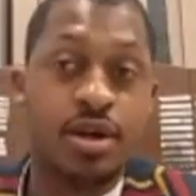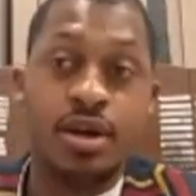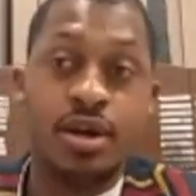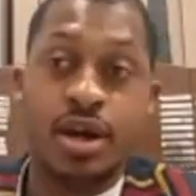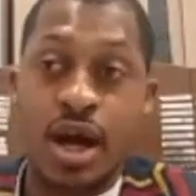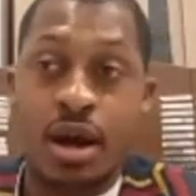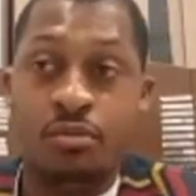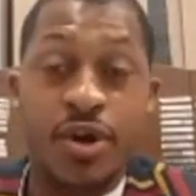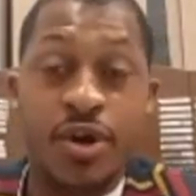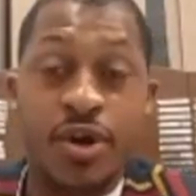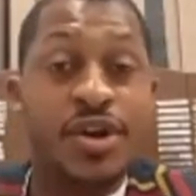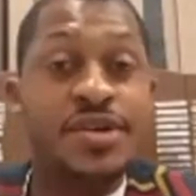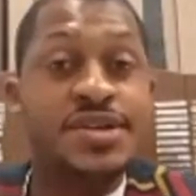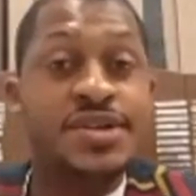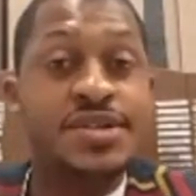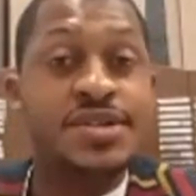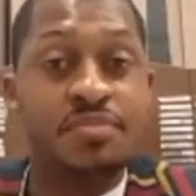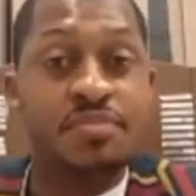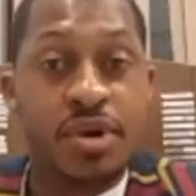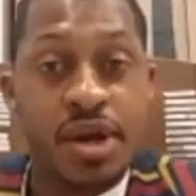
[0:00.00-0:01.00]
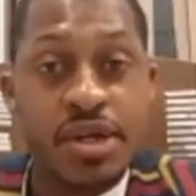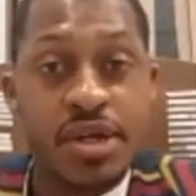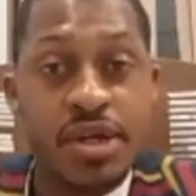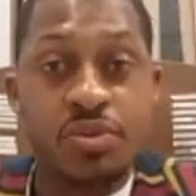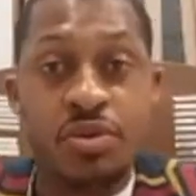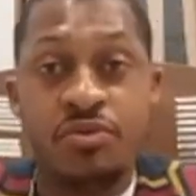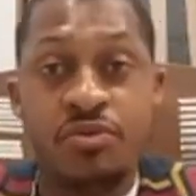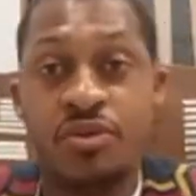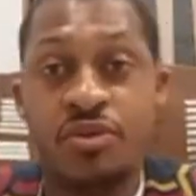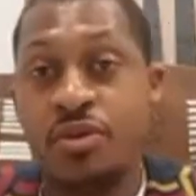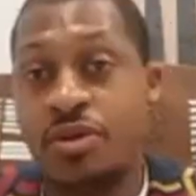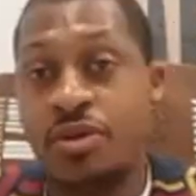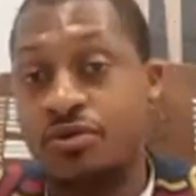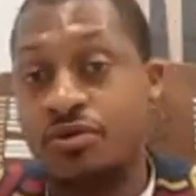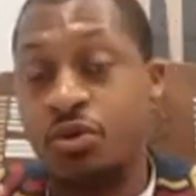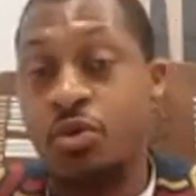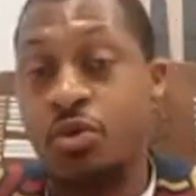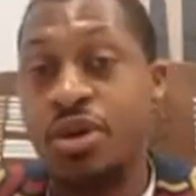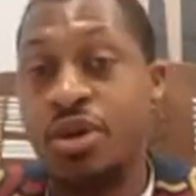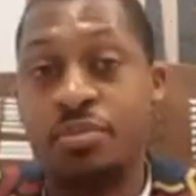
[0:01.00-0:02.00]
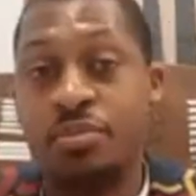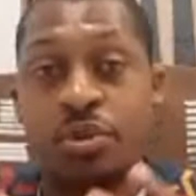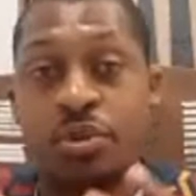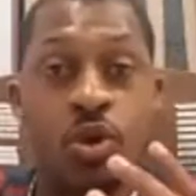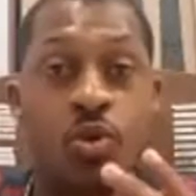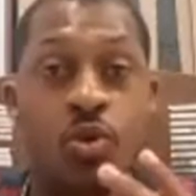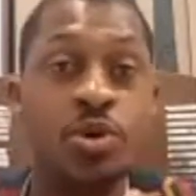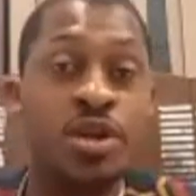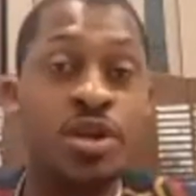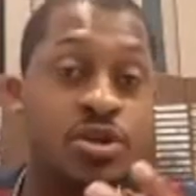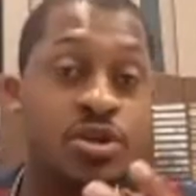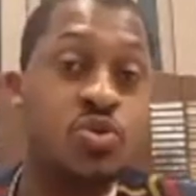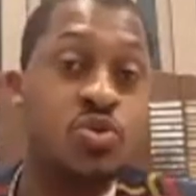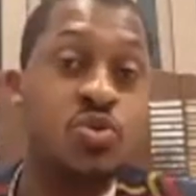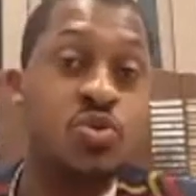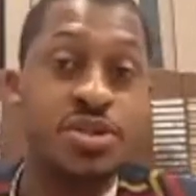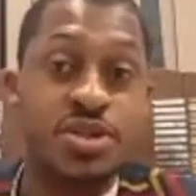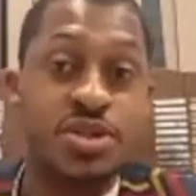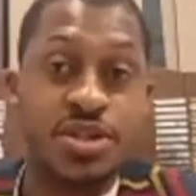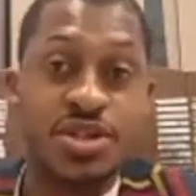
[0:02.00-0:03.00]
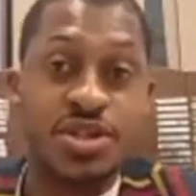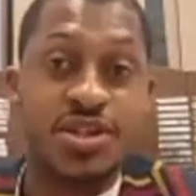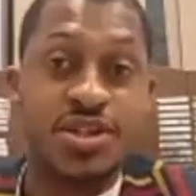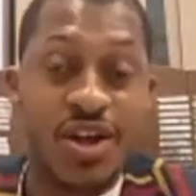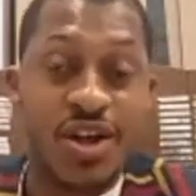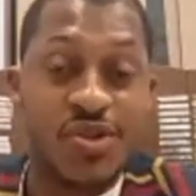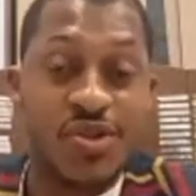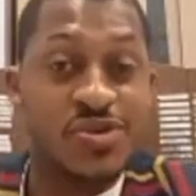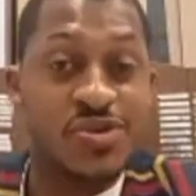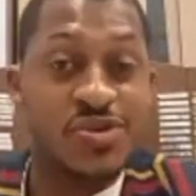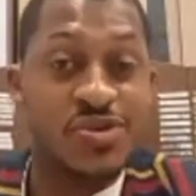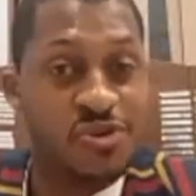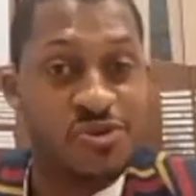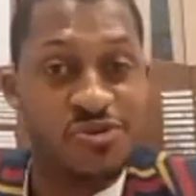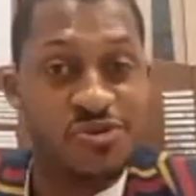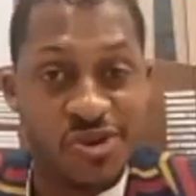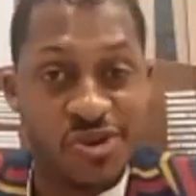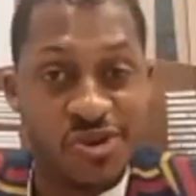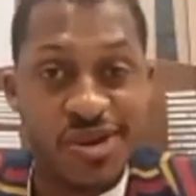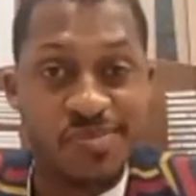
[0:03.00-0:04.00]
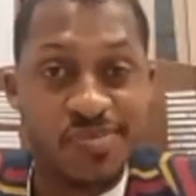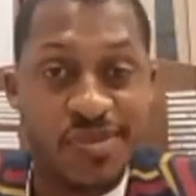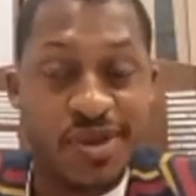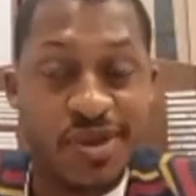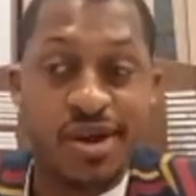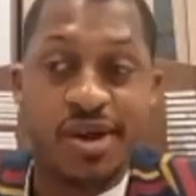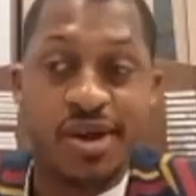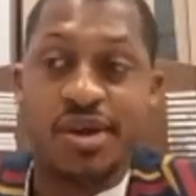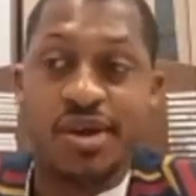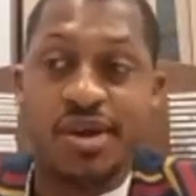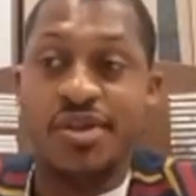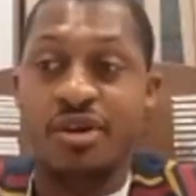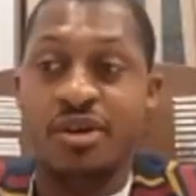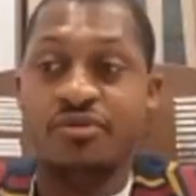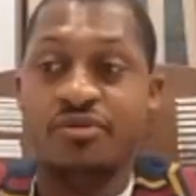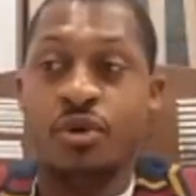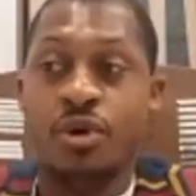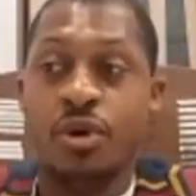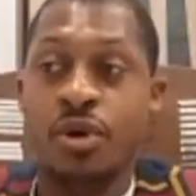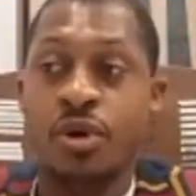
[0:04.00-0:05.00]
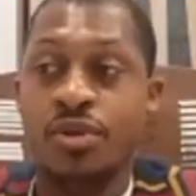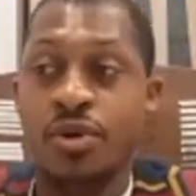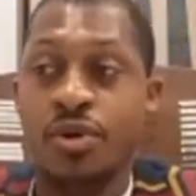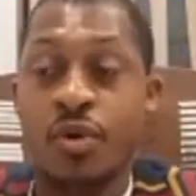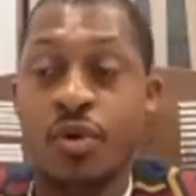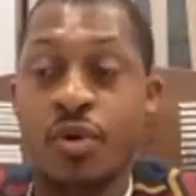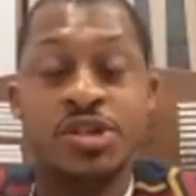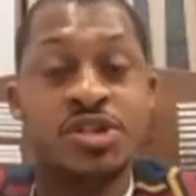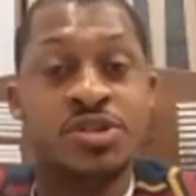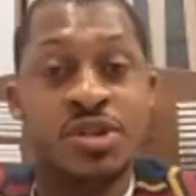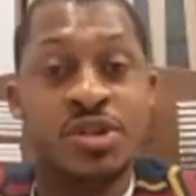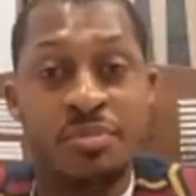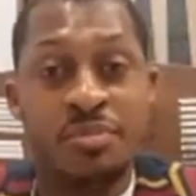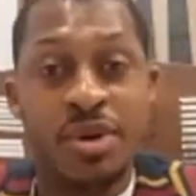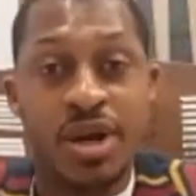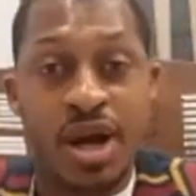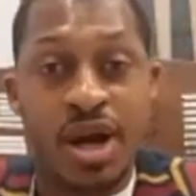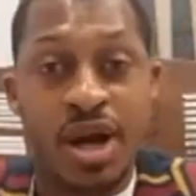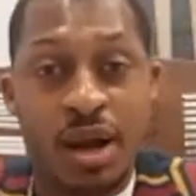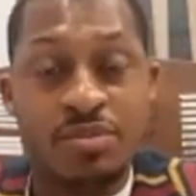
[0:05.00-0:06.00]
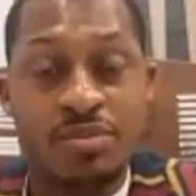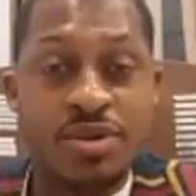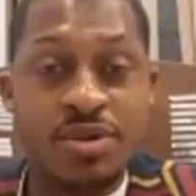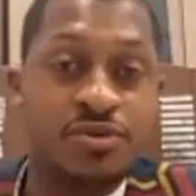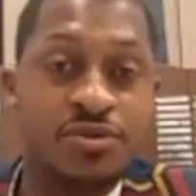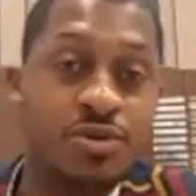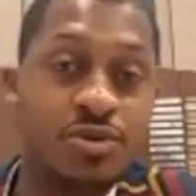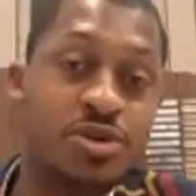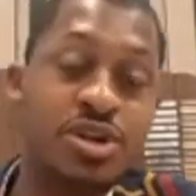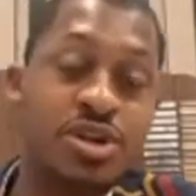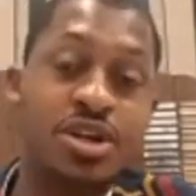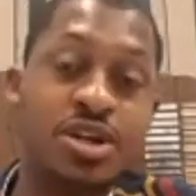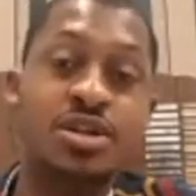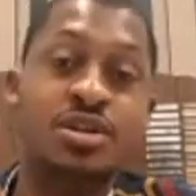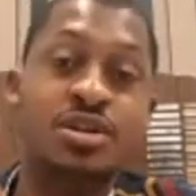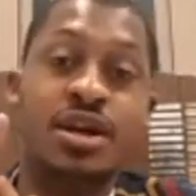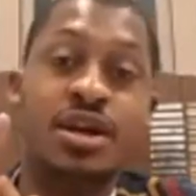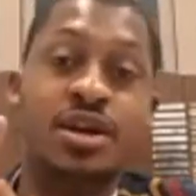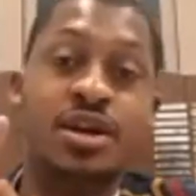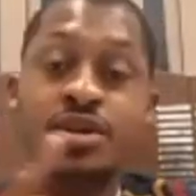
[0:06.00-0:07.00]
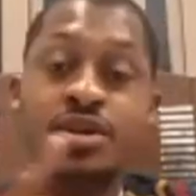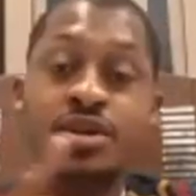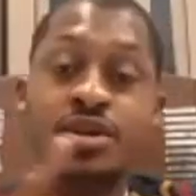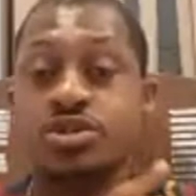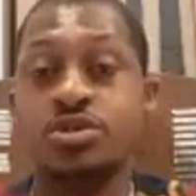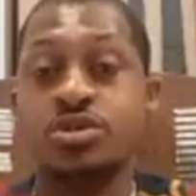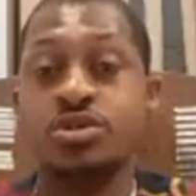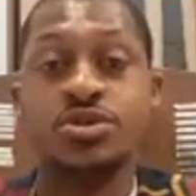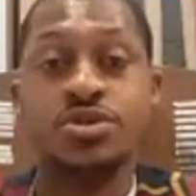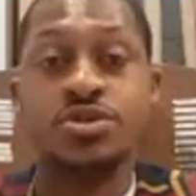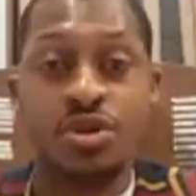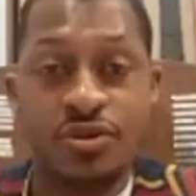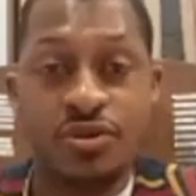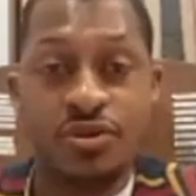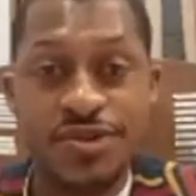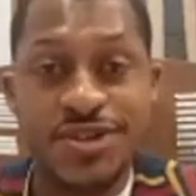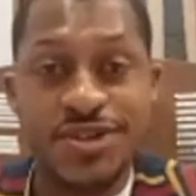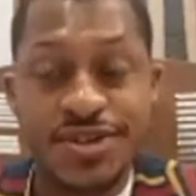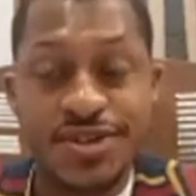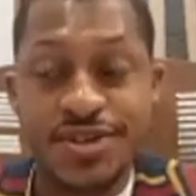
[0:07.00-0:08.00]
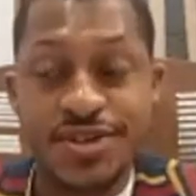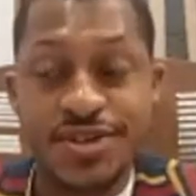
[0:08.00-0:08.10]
We are in a space where very few people are willing to assist others for free. Therefore, the question then becomes, if you need additional services,